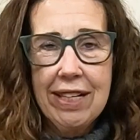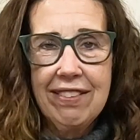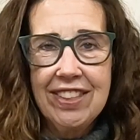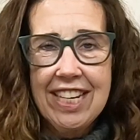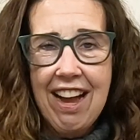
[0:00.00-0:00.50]

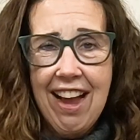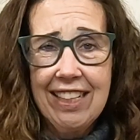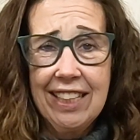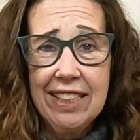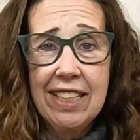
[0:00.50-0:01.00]
of the
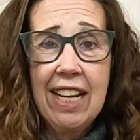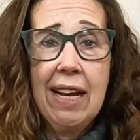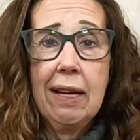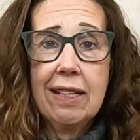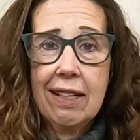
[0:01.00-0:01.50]
island
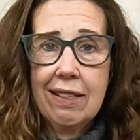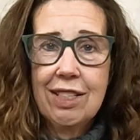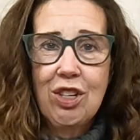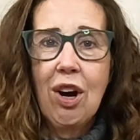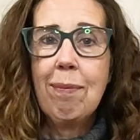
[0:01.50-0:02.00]

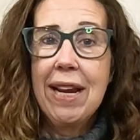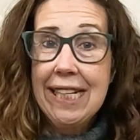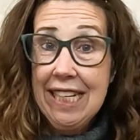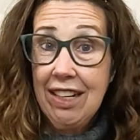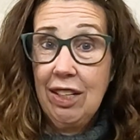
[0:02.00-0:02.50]
start
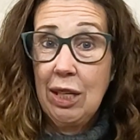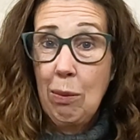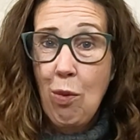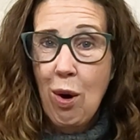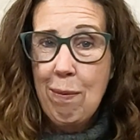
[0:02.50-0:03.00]
making a little
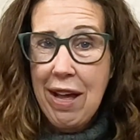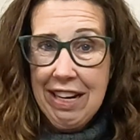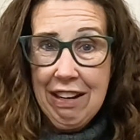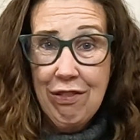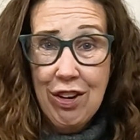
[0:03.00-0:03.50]
more
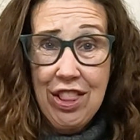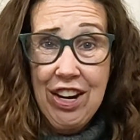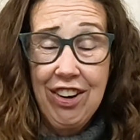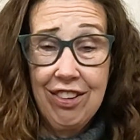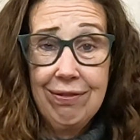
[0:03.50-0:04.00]
money for
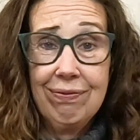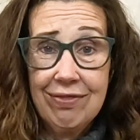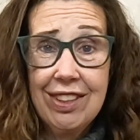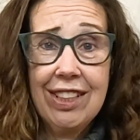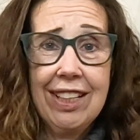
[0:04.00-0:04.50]
their
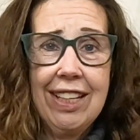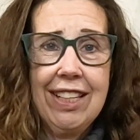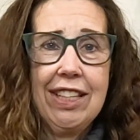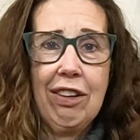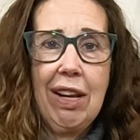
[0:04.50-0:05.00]

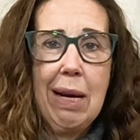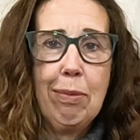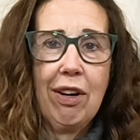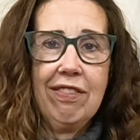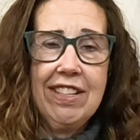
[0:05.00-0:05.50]

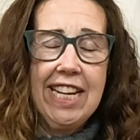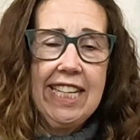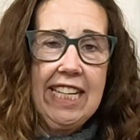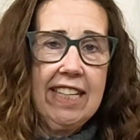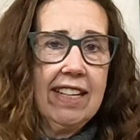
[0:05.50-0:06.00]
labor of
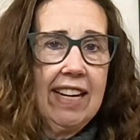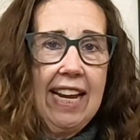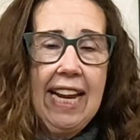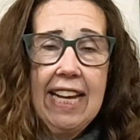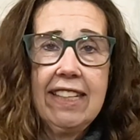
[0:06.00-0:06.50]
knitting.
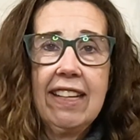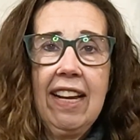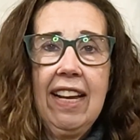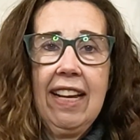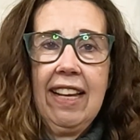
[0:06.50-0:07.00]
And
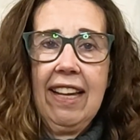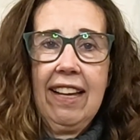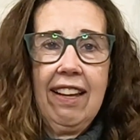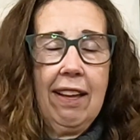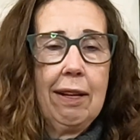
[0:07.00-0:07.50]

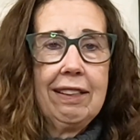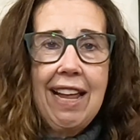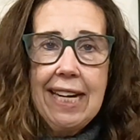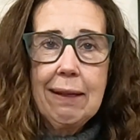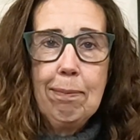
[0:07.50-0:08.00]

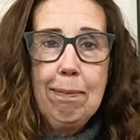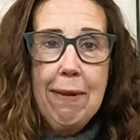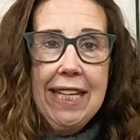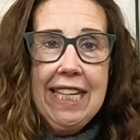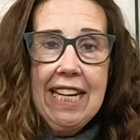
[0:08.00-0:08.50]
like
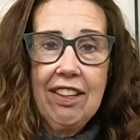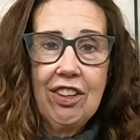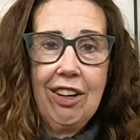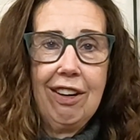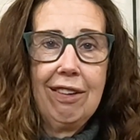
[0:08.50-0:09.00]
many
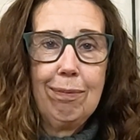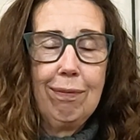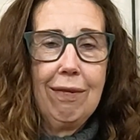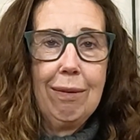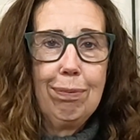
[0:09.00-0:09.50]
other
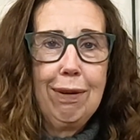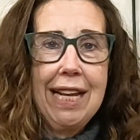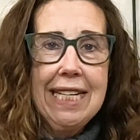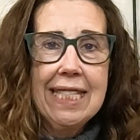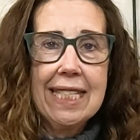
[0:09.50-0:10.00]

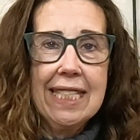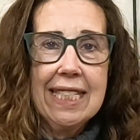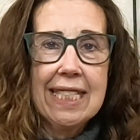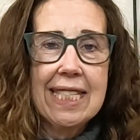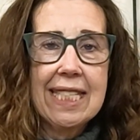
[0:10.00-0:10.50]

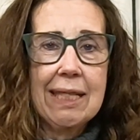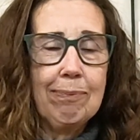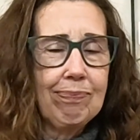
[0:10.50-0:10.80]
places,